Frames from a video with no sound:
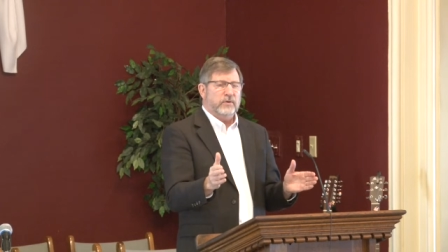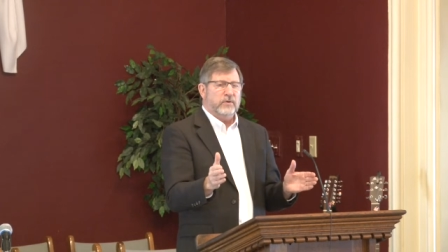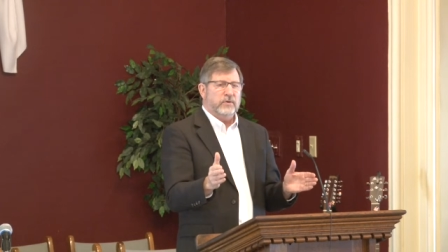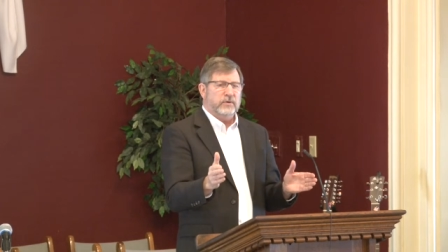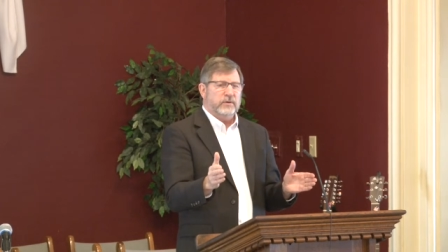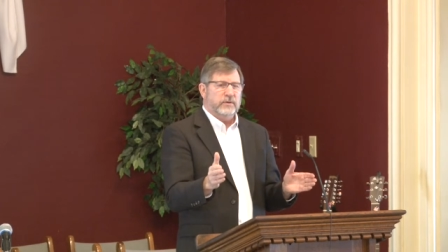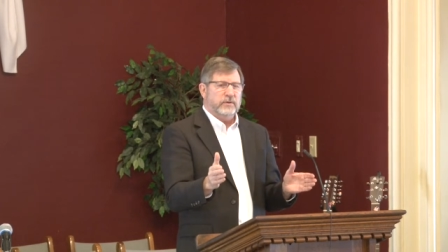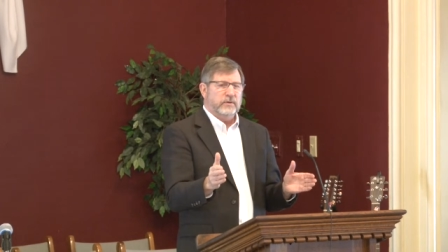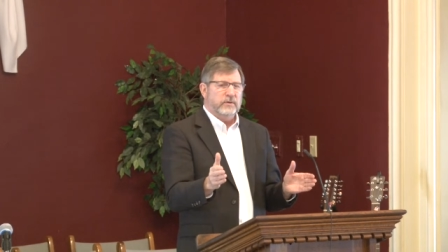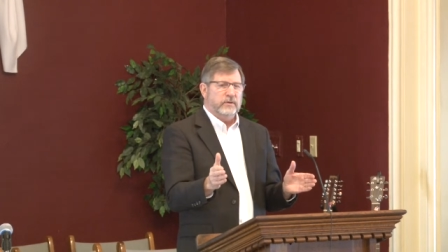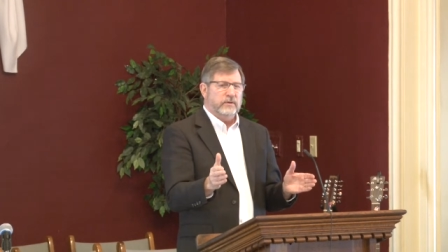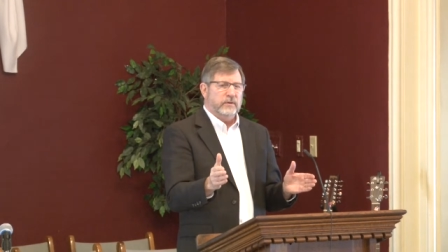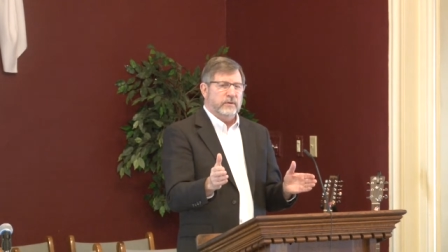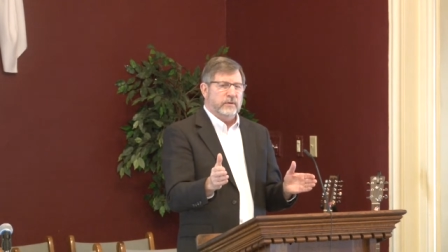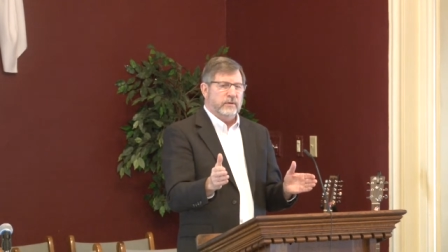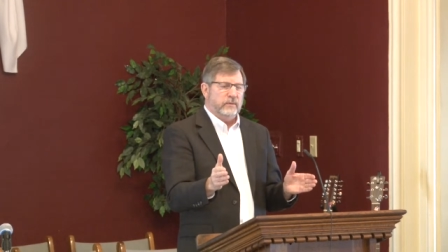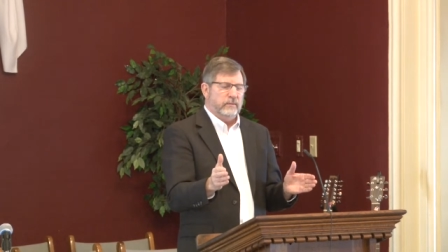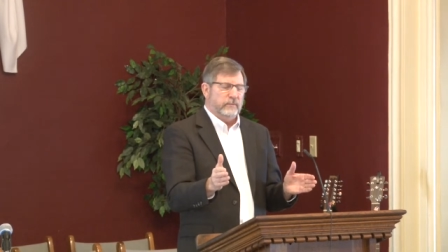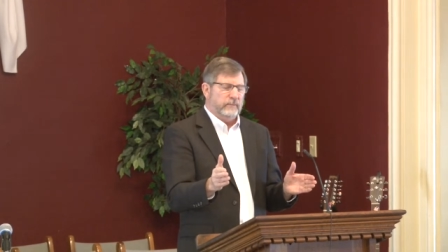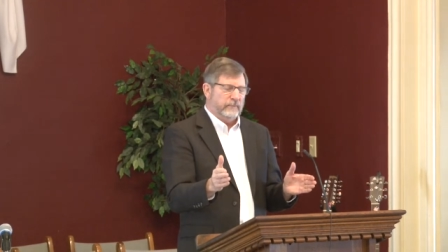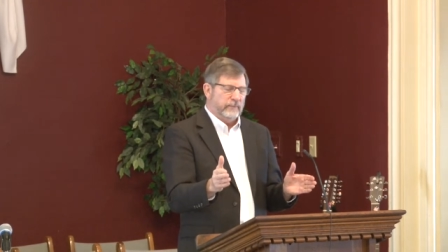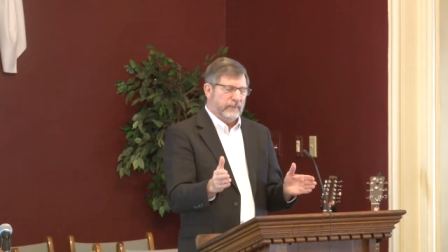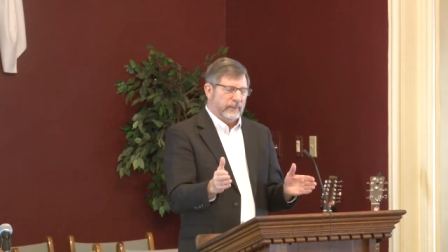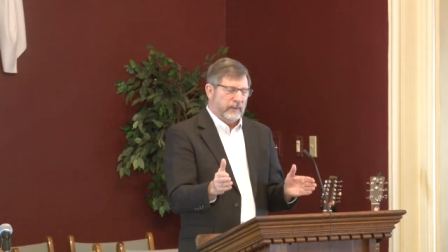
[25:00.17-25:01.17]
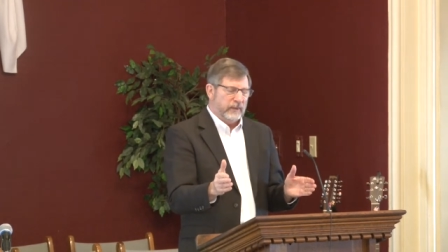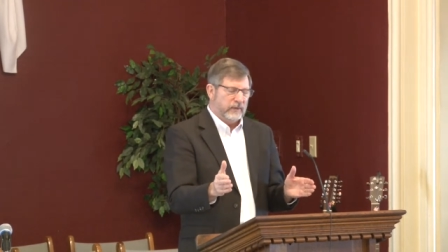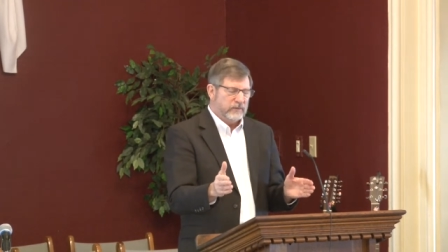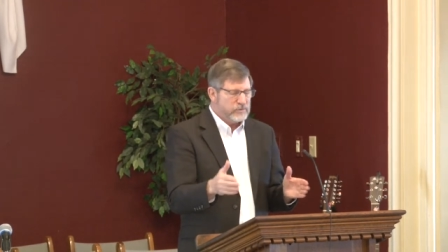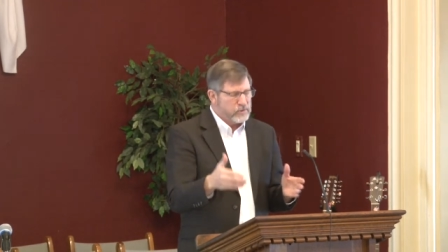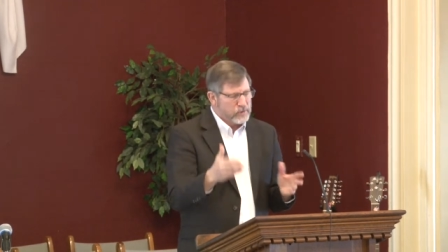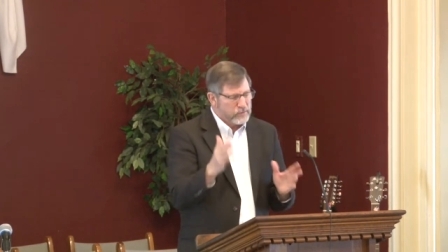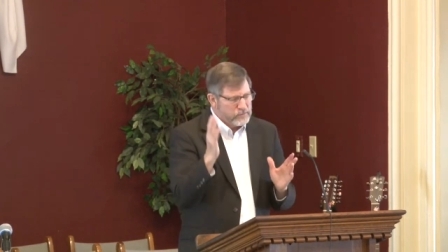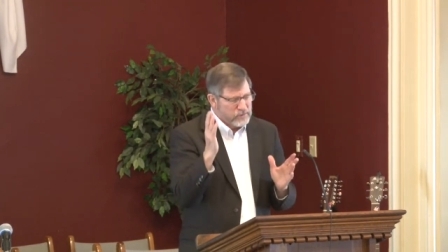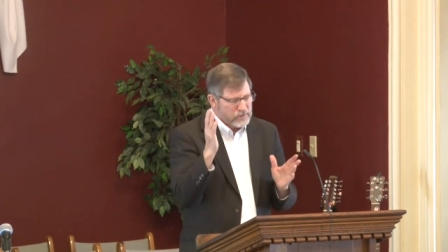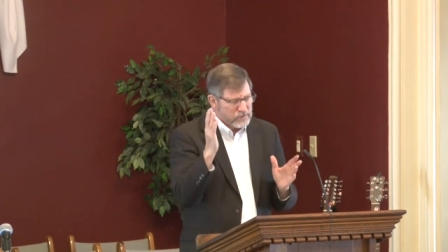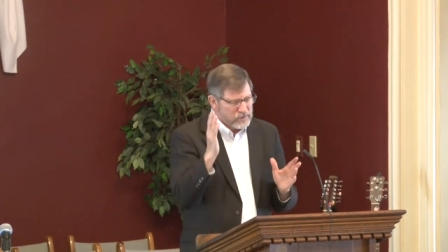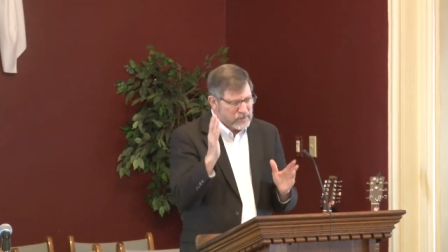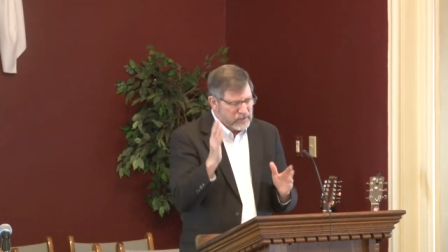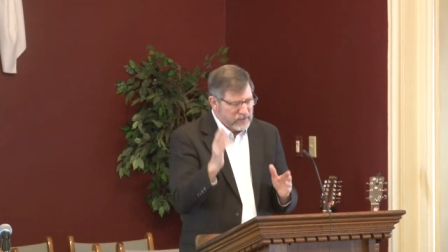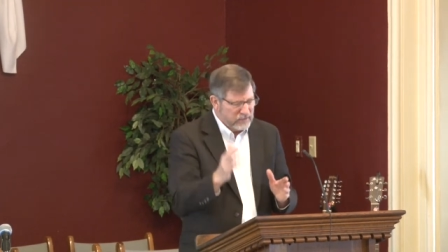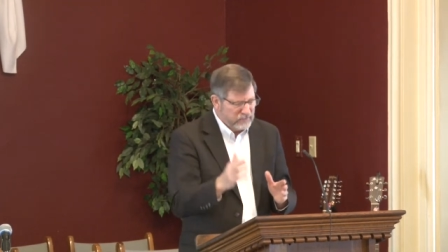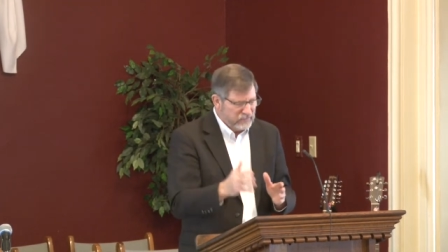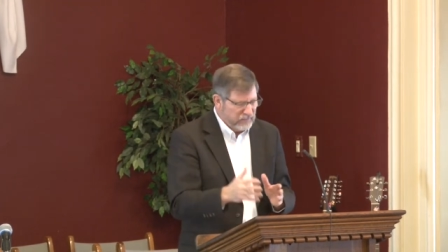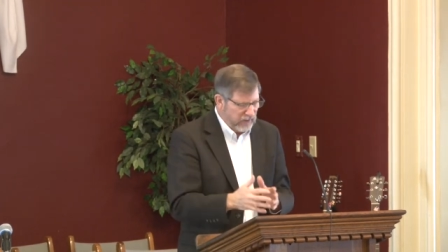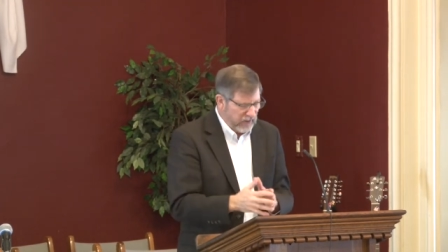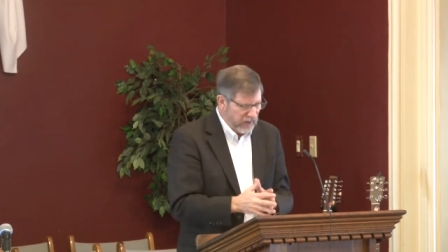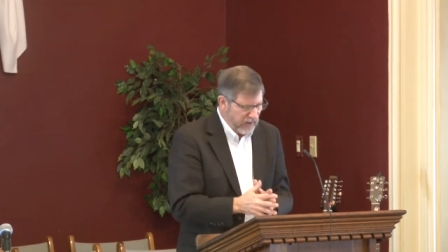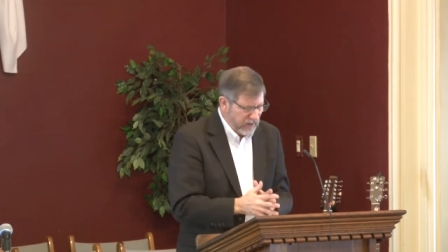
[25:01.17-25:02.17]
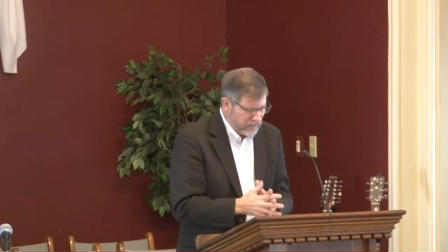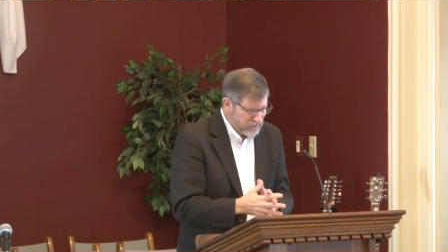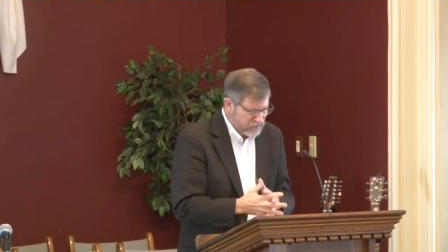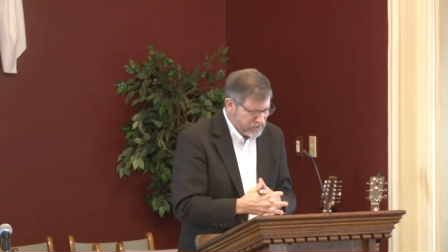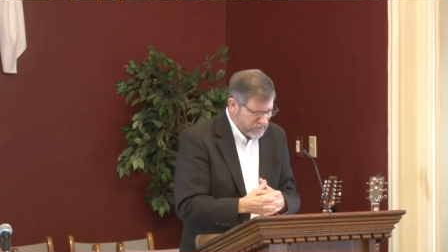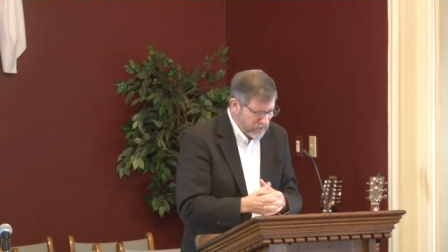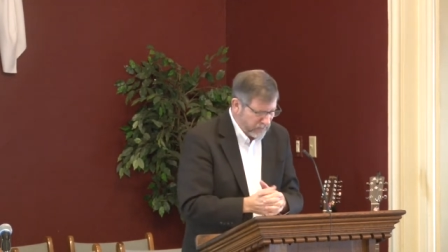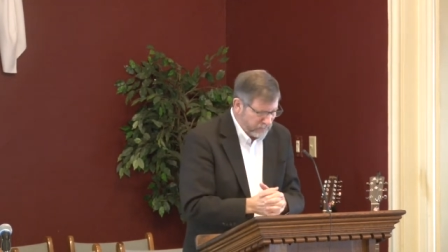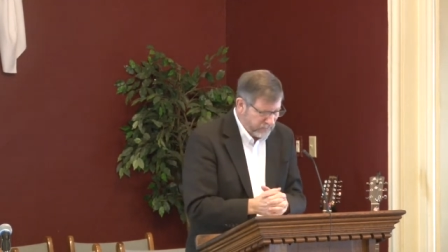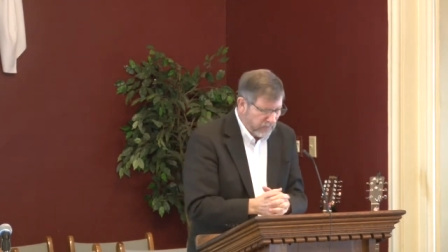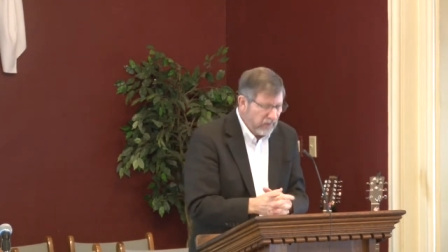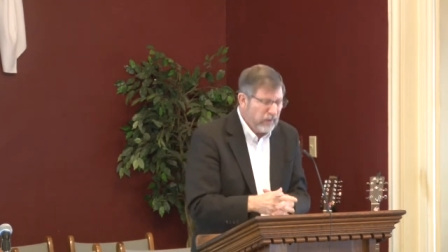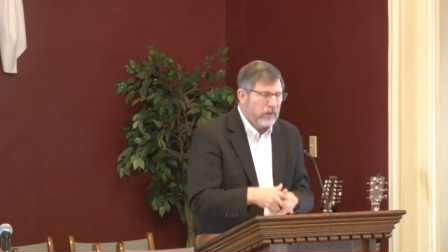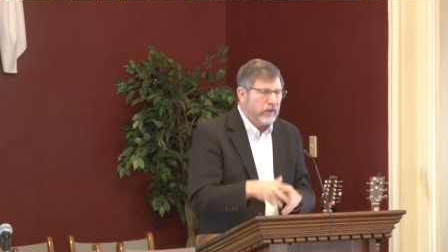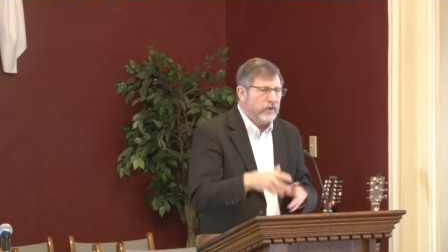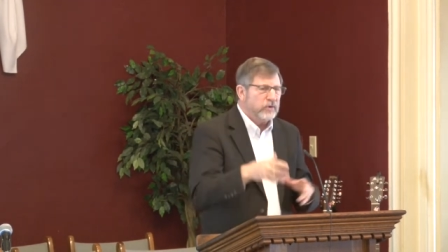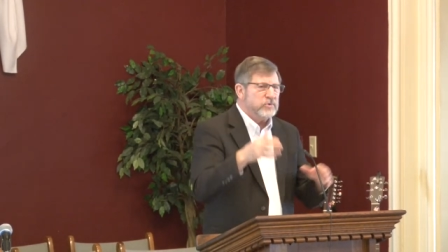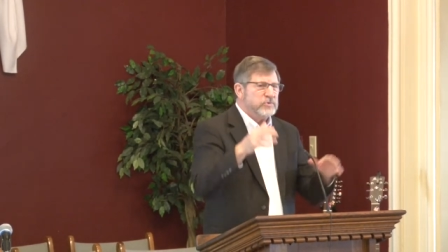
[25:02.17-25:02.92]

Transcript: couldn't do. So just give me a heads up,